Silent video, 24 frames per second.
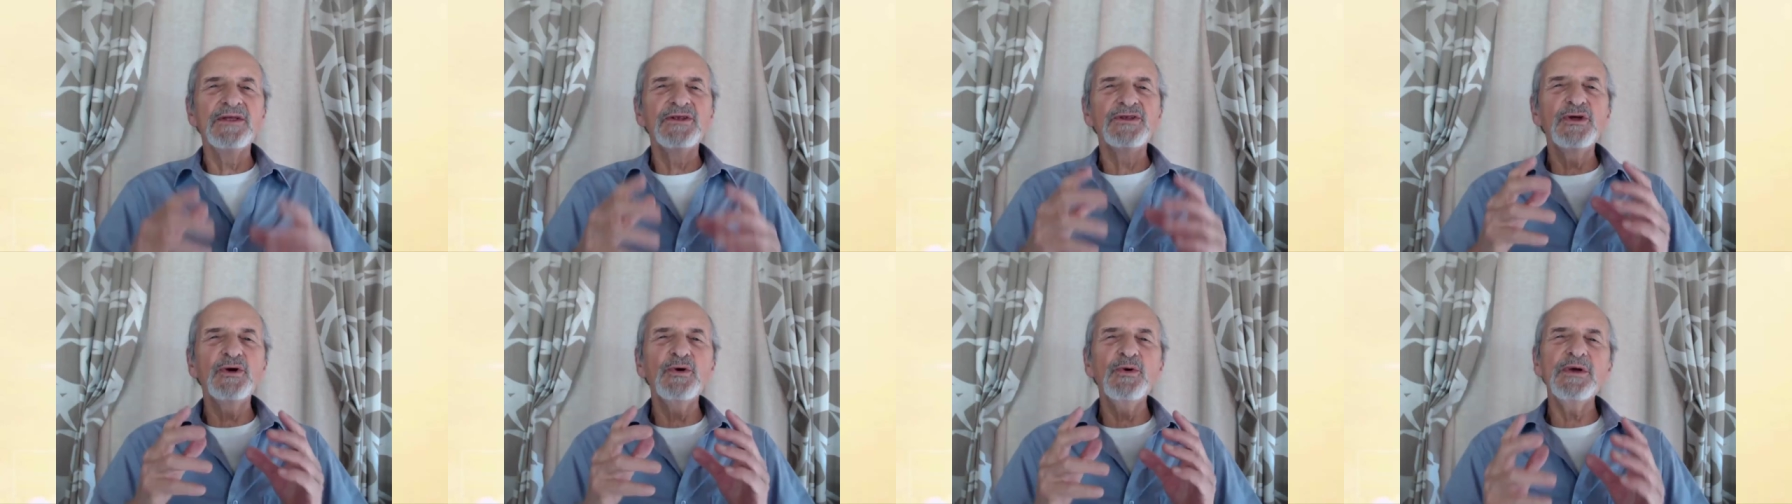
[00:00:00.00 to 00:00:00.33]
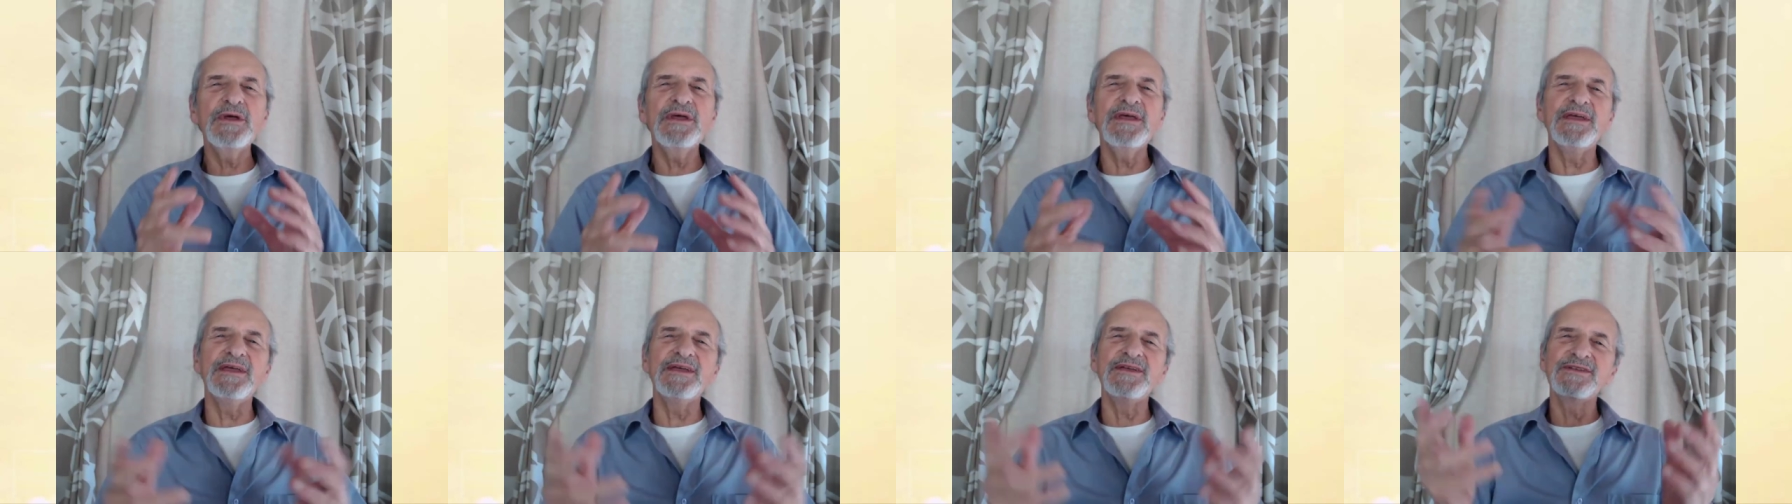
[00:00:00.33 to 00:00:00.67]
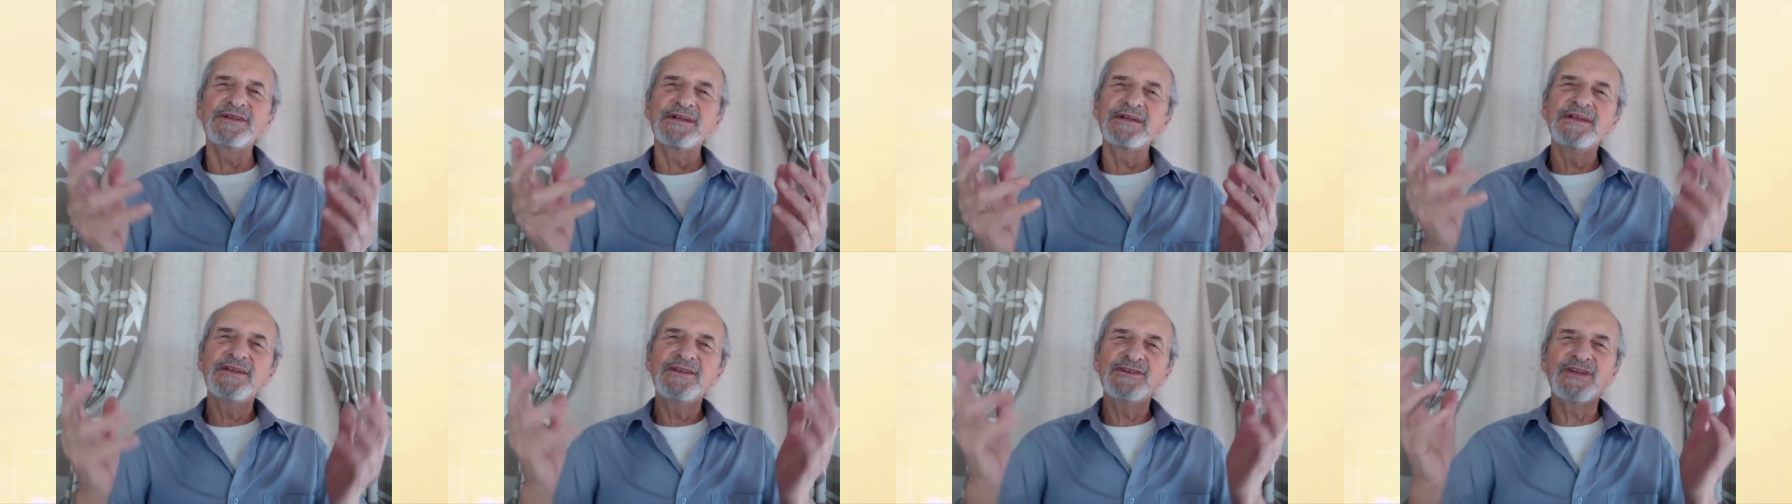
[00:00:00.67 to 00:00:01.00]
to
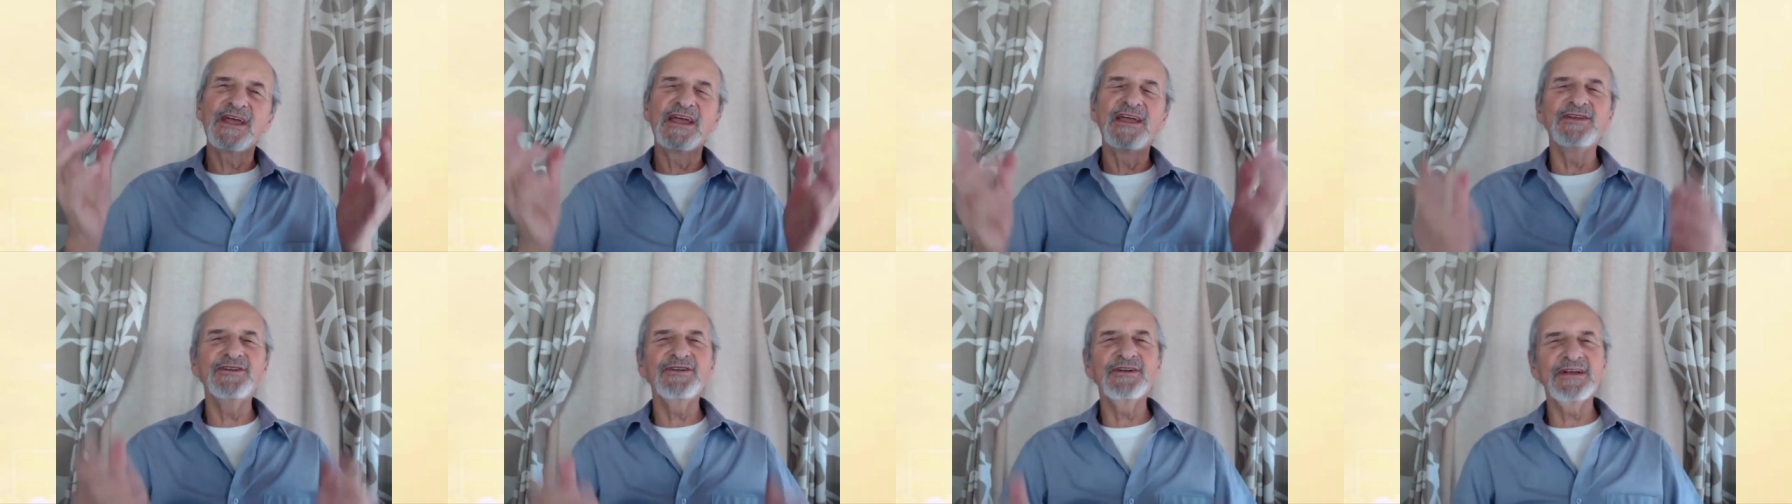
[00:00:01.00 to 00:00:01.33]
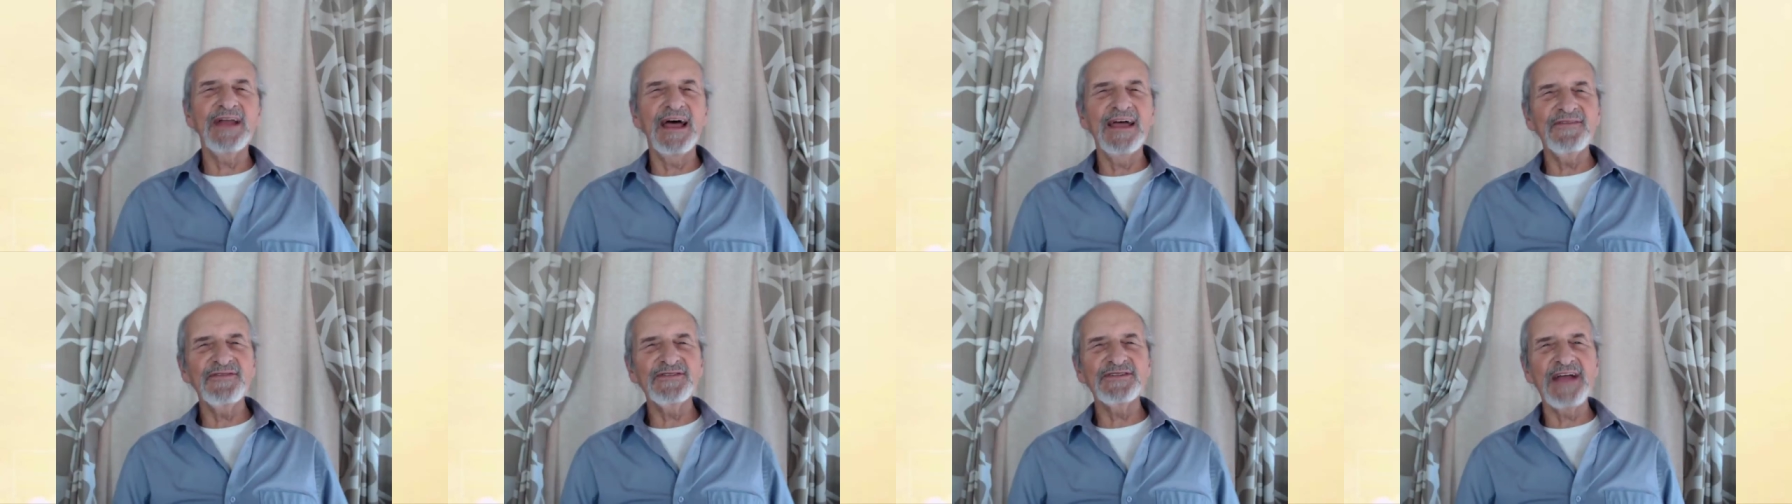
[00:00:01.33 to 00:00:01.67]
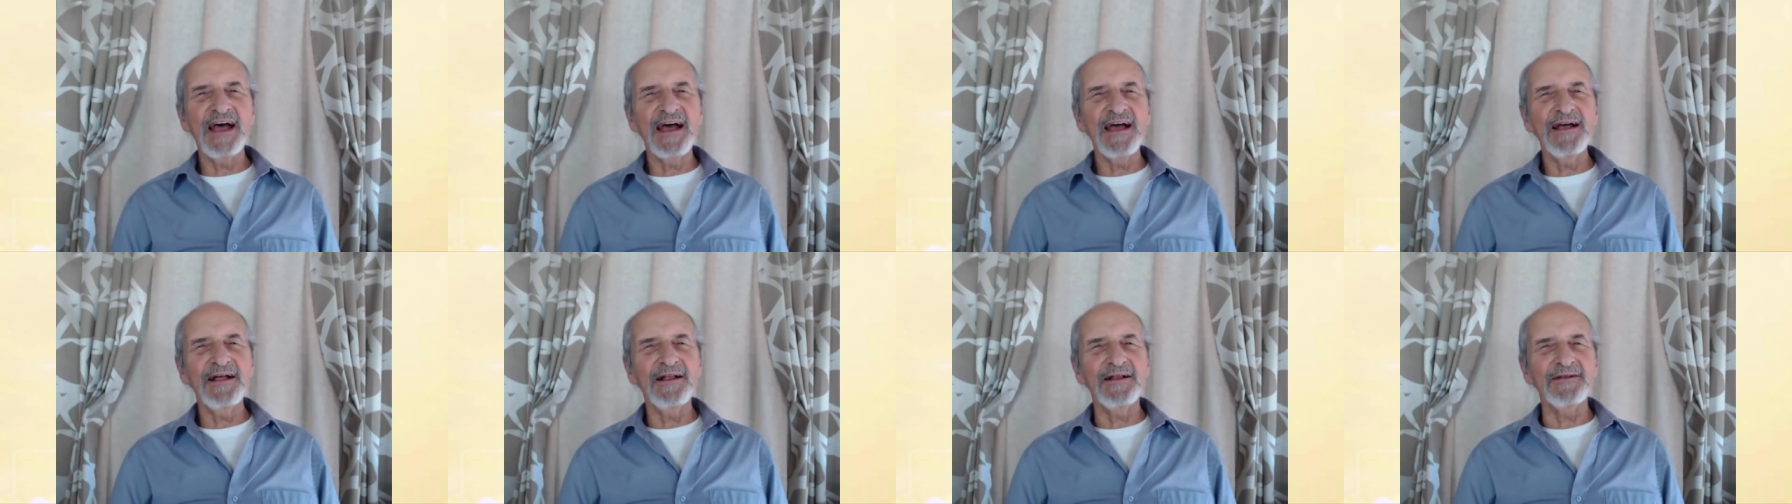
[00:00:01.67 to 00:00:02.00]
easily change your
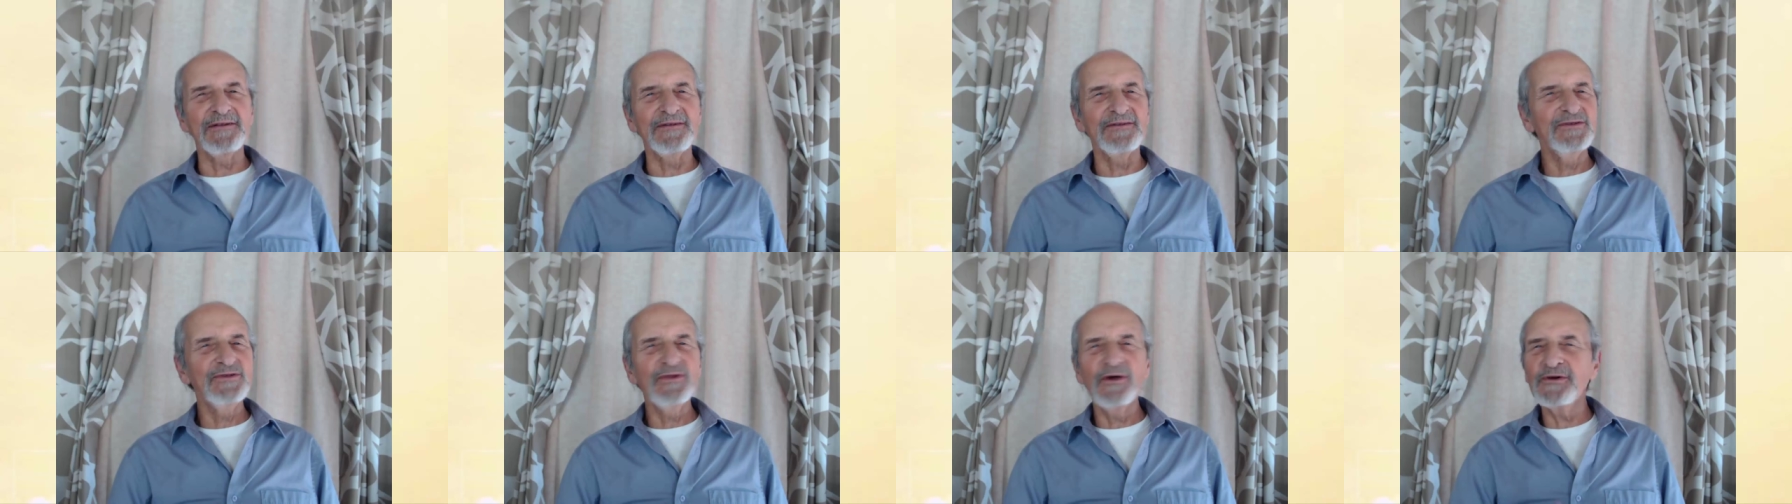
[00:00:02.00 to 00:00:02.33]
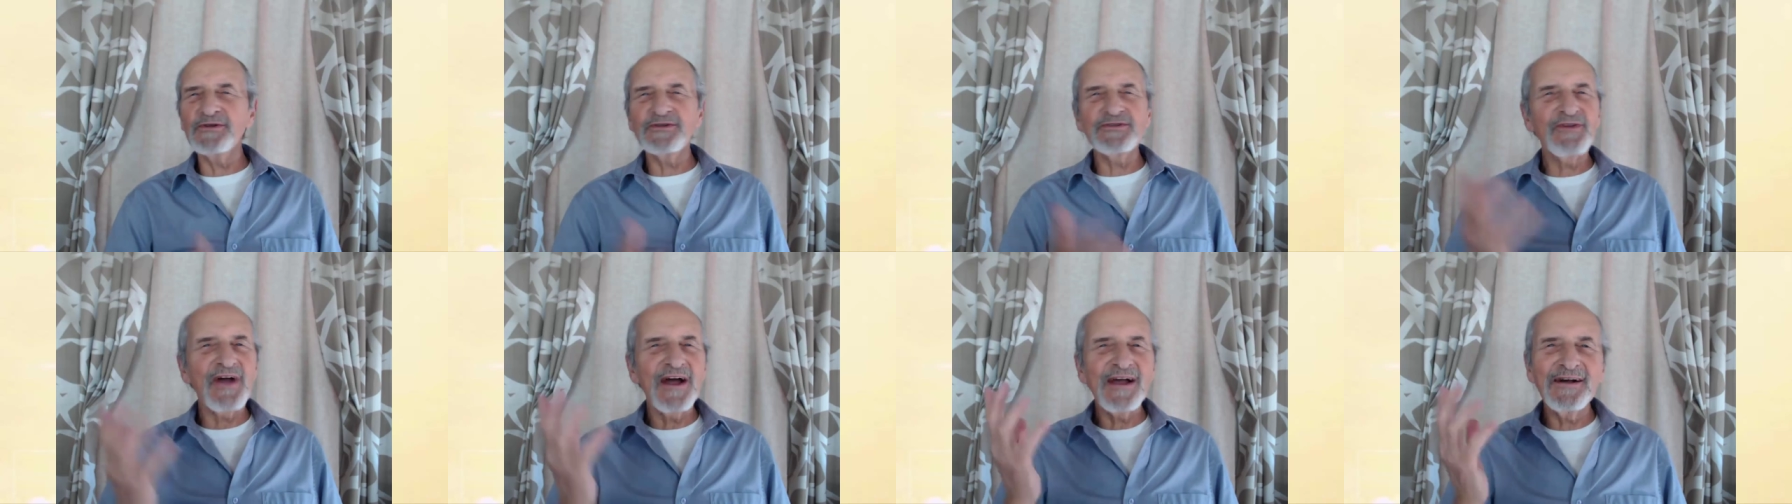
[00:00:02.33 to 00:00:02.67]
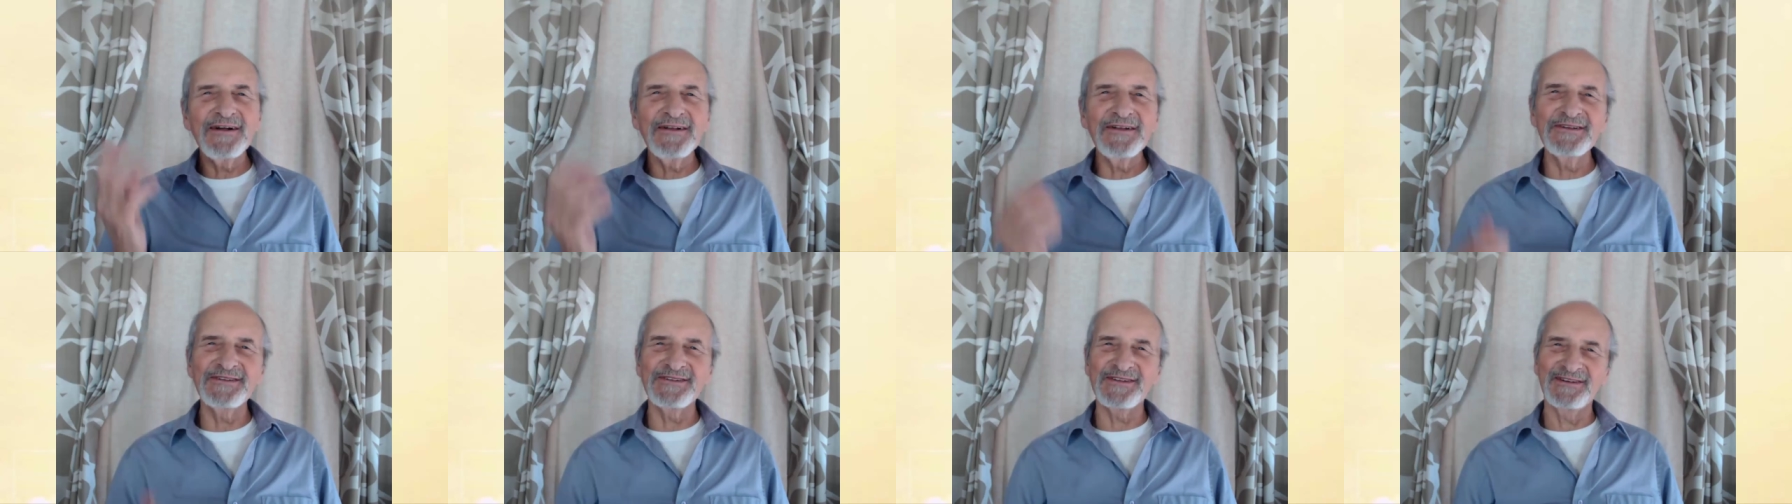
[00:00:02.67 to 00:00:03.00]
lifestyle. No
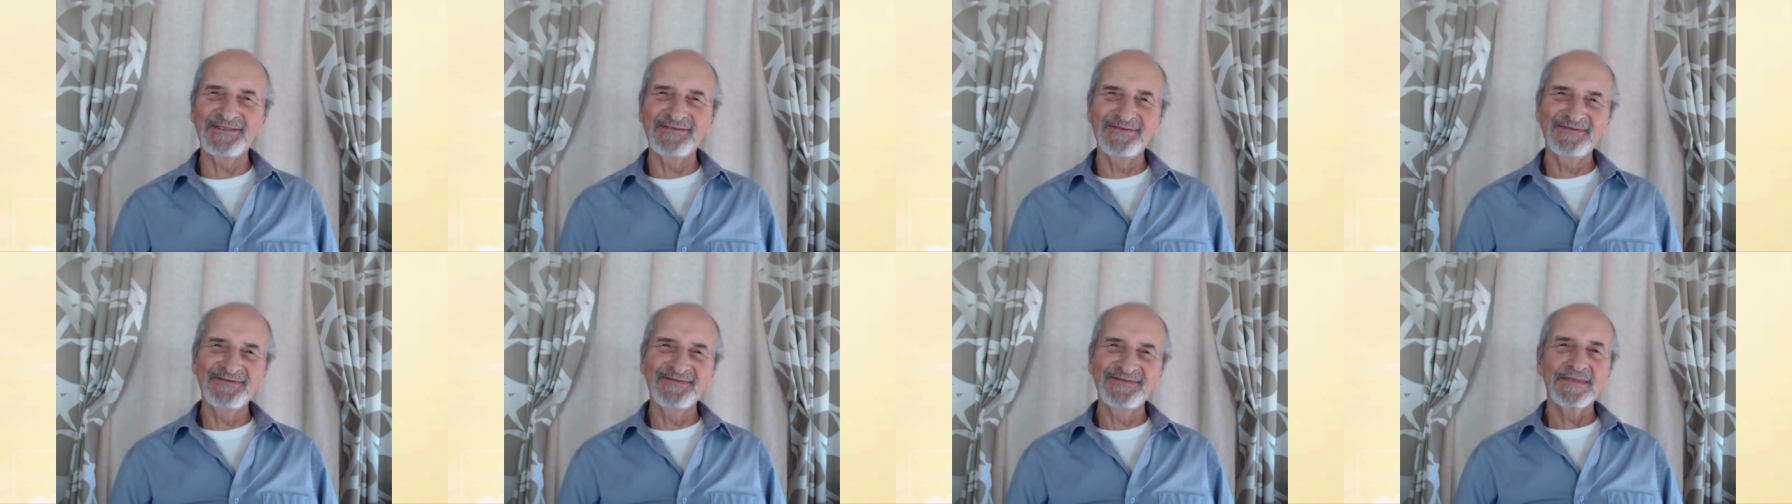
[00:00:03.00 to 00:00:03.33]
struggles.